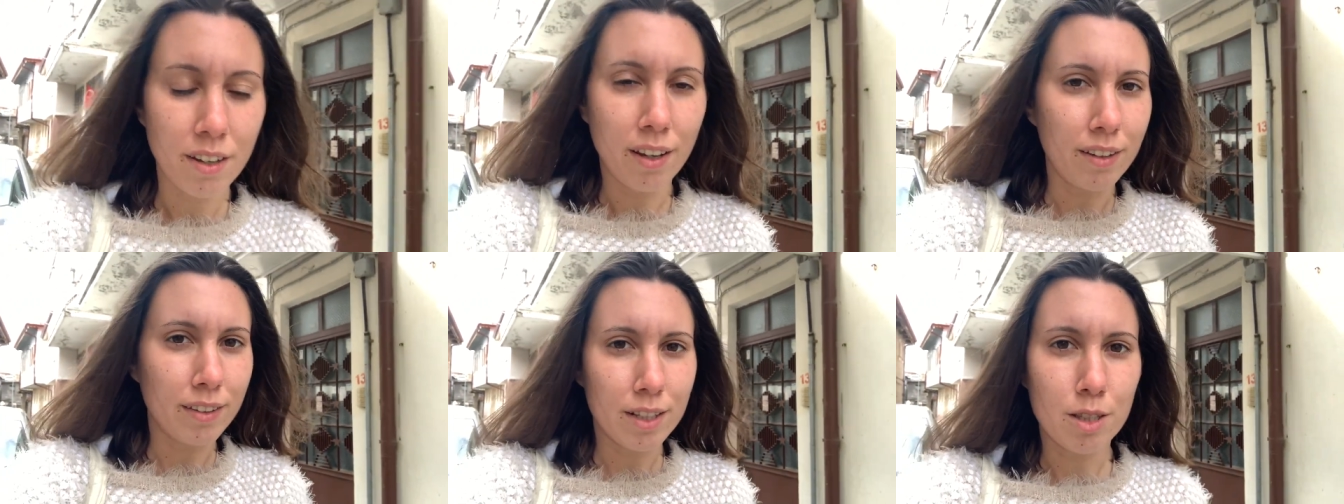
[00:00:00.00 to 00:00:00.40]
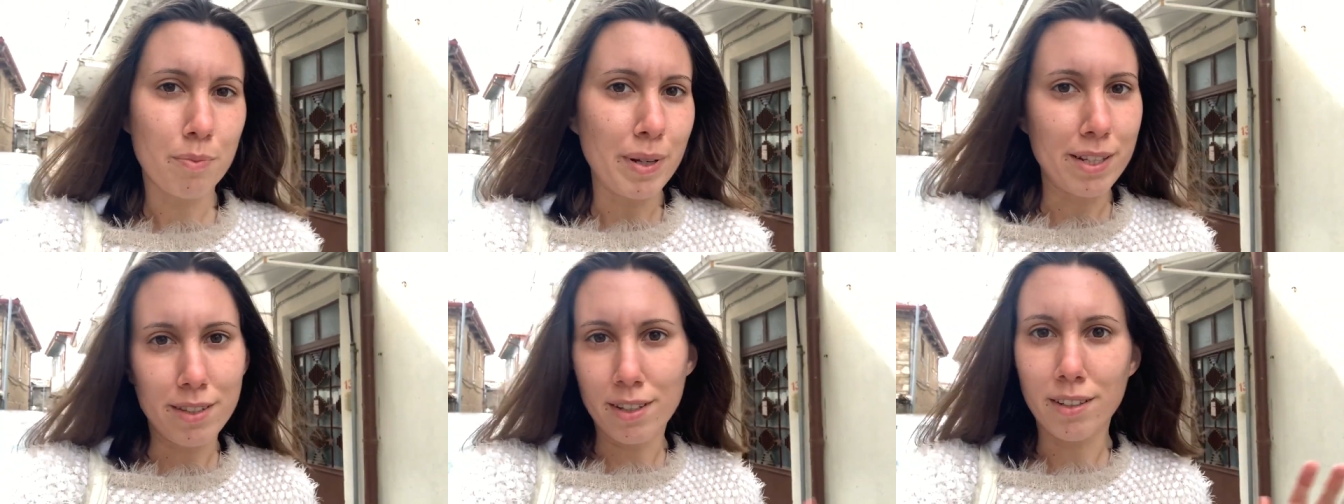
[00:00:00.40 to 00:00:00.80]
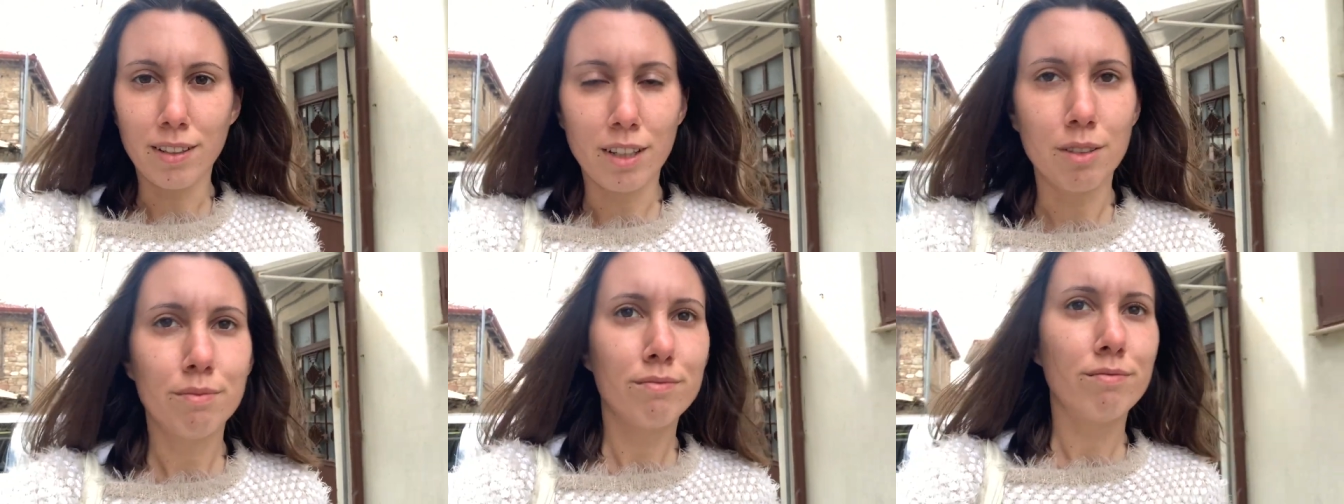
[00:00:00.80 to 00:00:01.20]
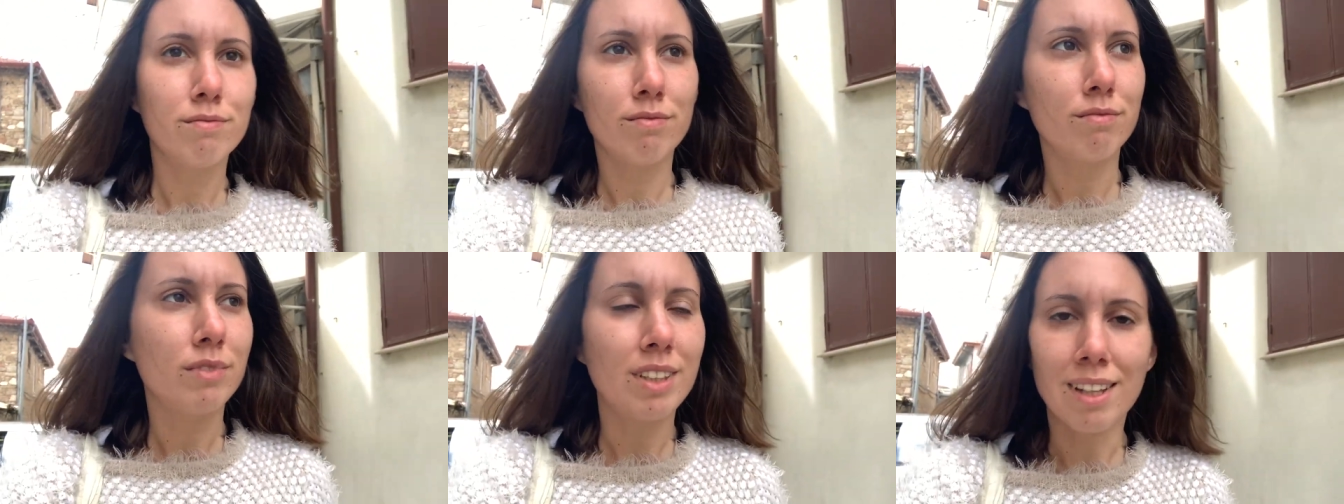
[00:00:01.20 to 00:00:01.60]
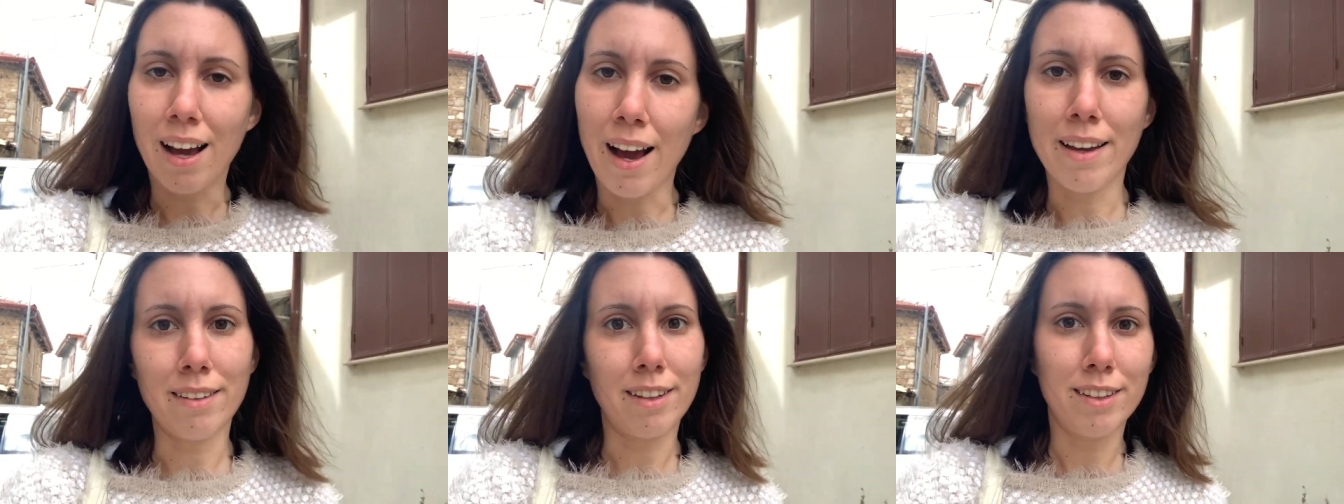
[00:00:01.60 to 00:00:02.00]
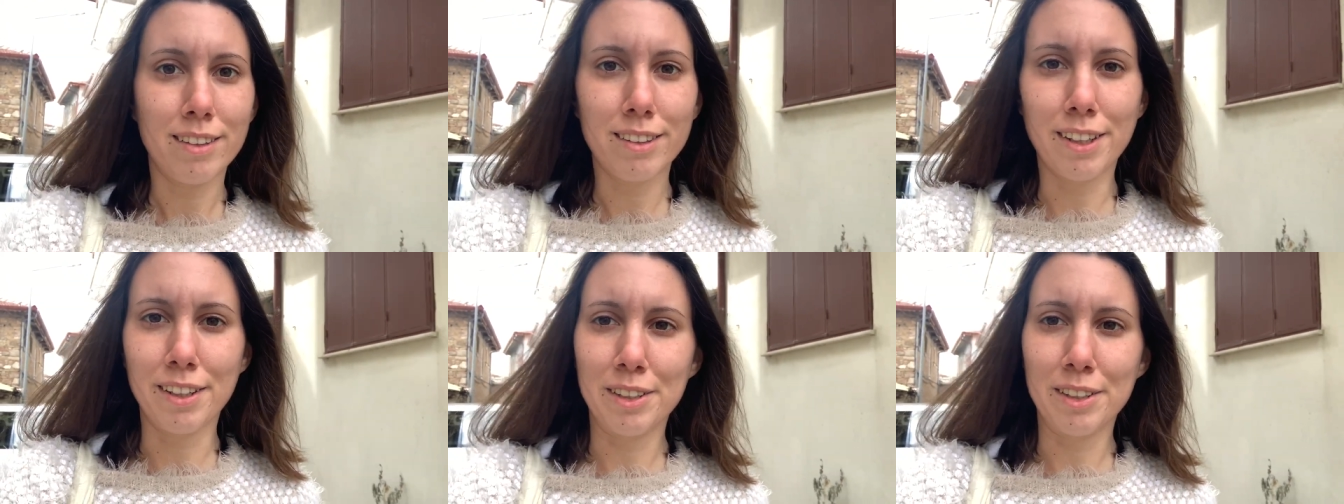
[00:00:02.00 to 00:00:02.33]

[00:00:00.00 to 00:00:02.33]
and that's basically the island.